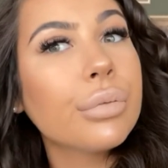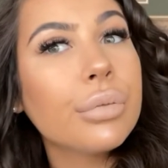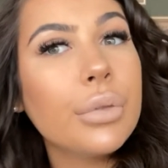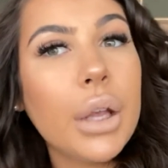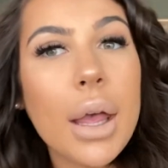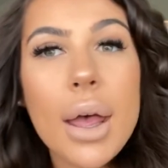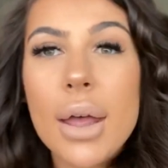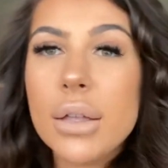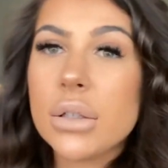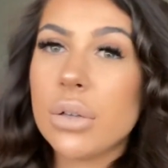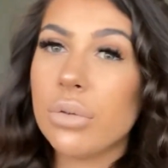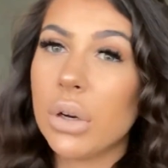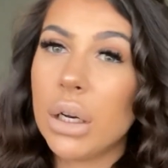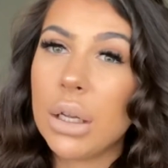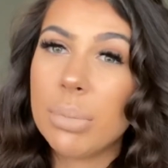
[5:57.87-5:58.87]
yeah, it's
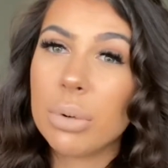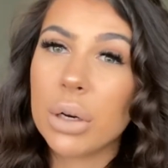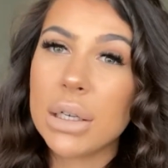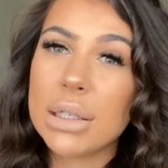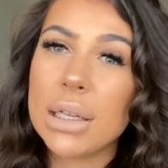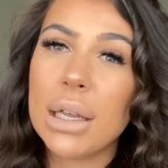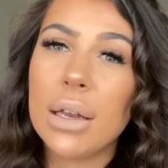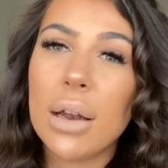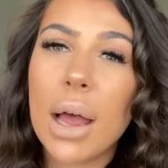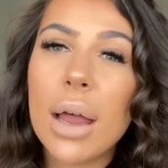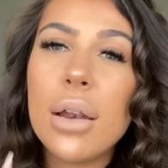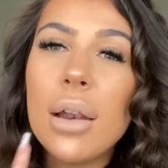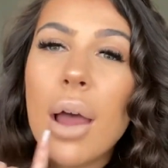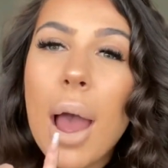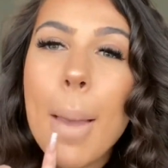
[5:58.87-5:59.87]
a really pretty, like,
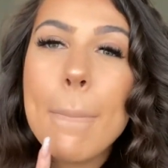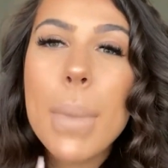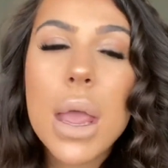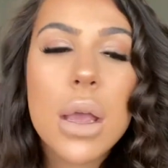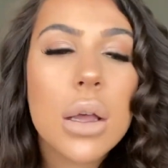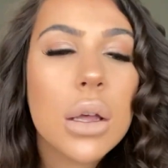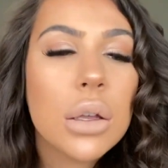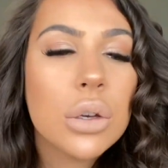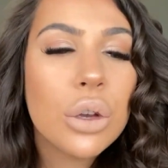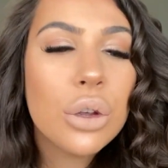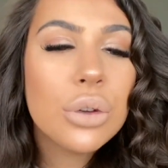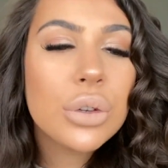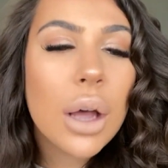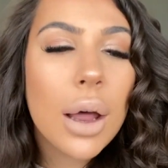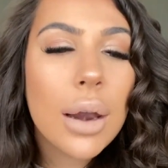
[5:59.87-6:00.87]
light pink
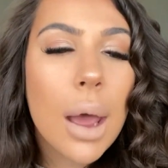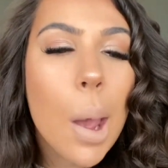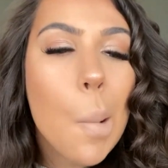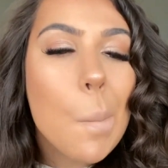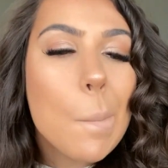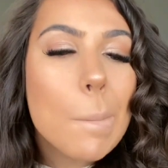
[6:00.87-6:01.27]
nude color.